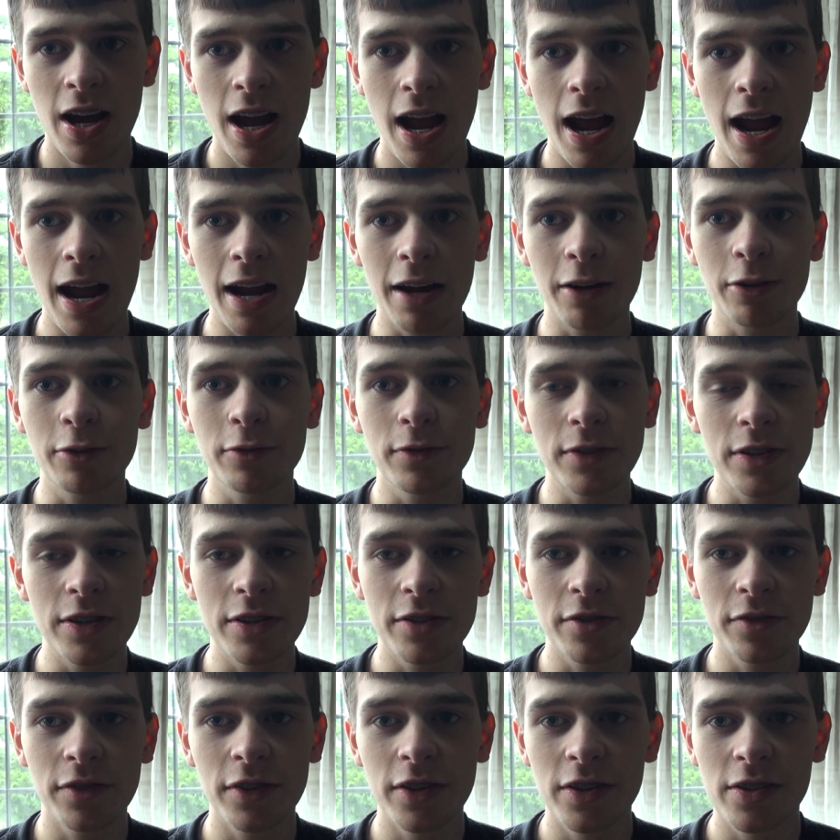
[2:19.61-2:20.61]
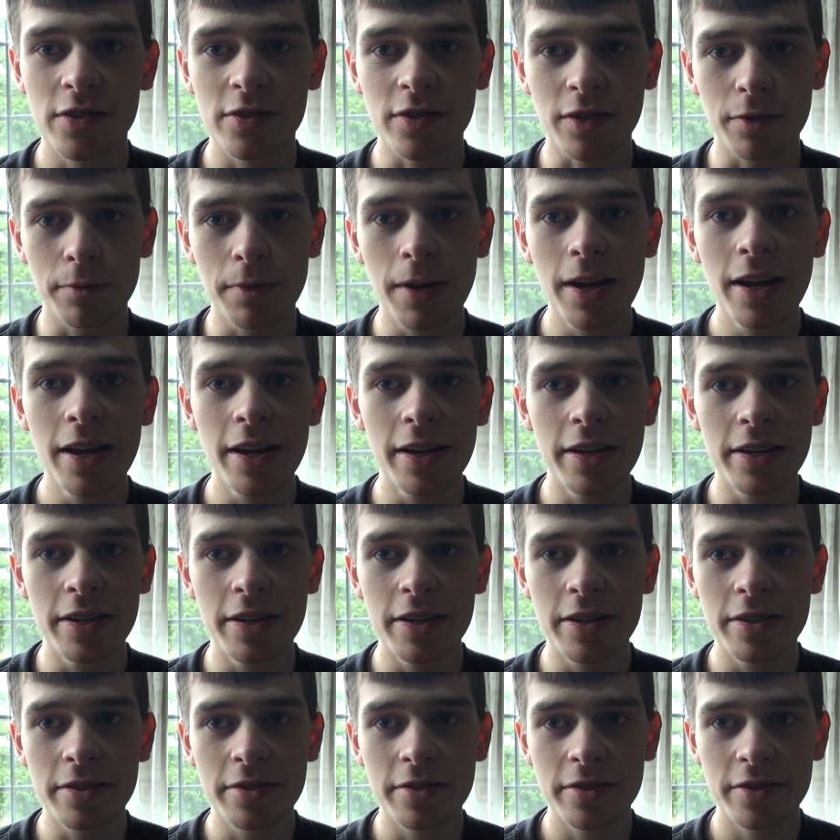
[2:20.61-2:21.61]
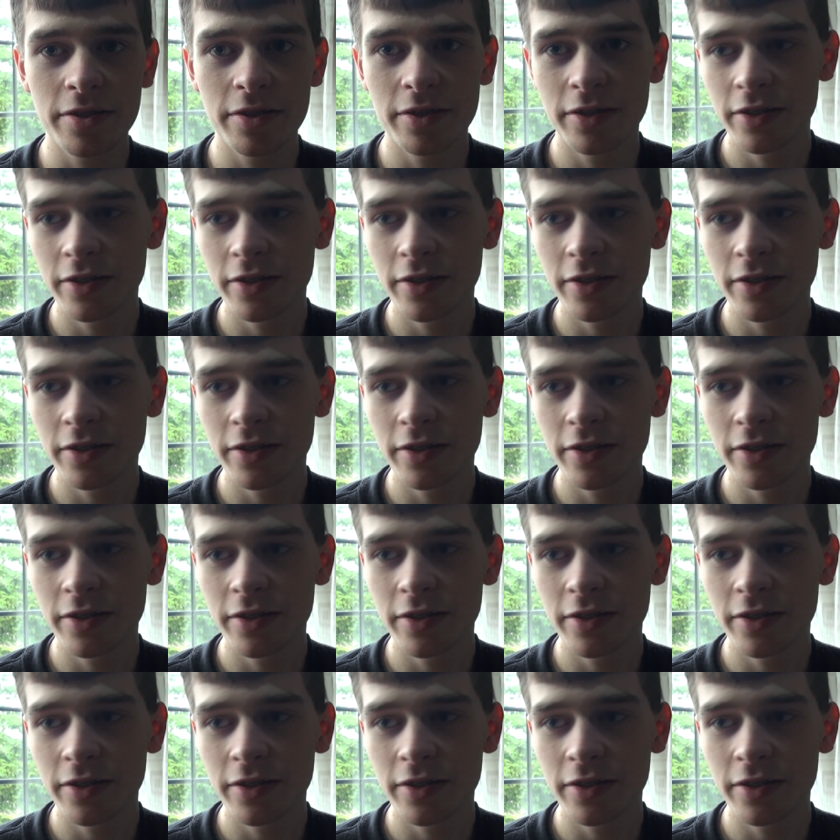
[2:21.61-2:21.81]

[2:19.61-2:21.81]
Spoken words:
how these things are made.